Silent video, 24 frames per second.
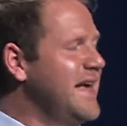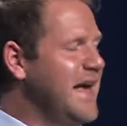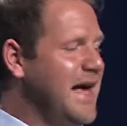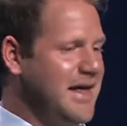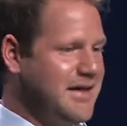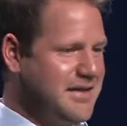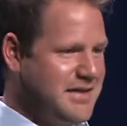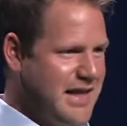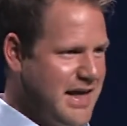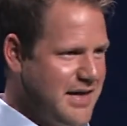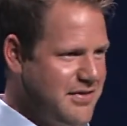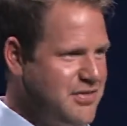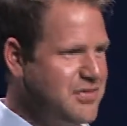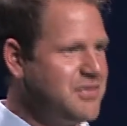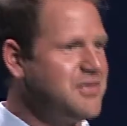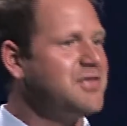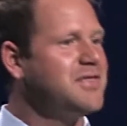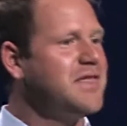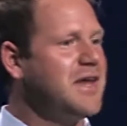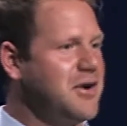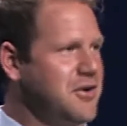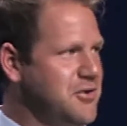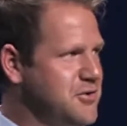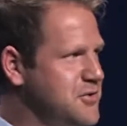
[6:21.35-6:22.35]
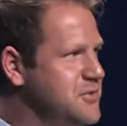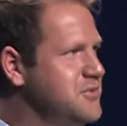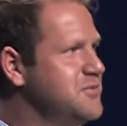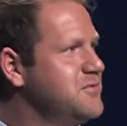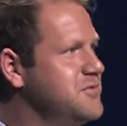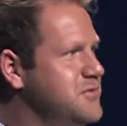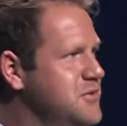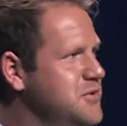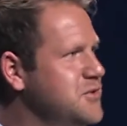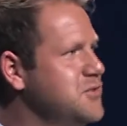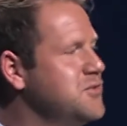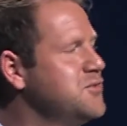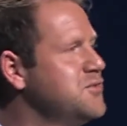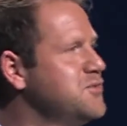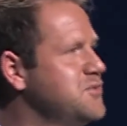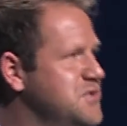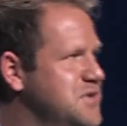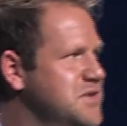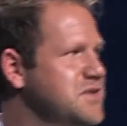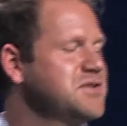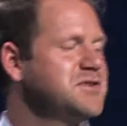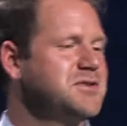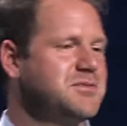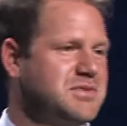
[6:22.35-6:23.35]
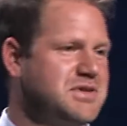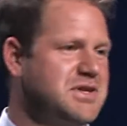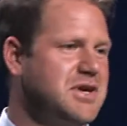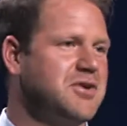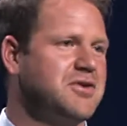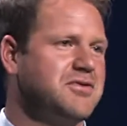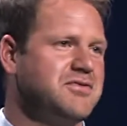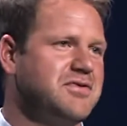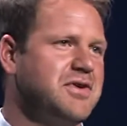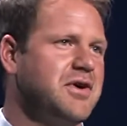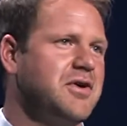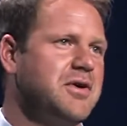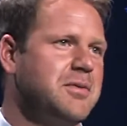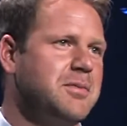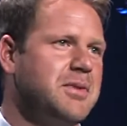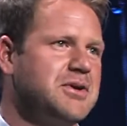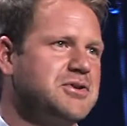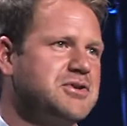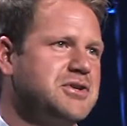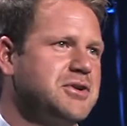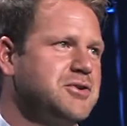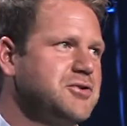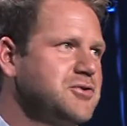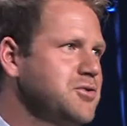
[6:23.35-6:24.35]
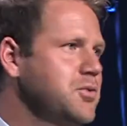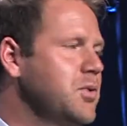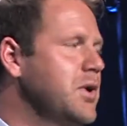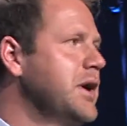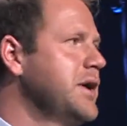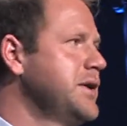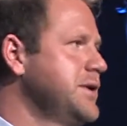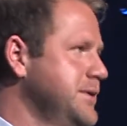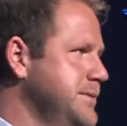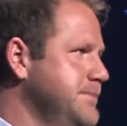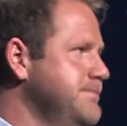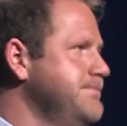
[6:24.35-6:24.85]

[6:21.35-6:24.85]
and that they're two systems that are very much intertwined.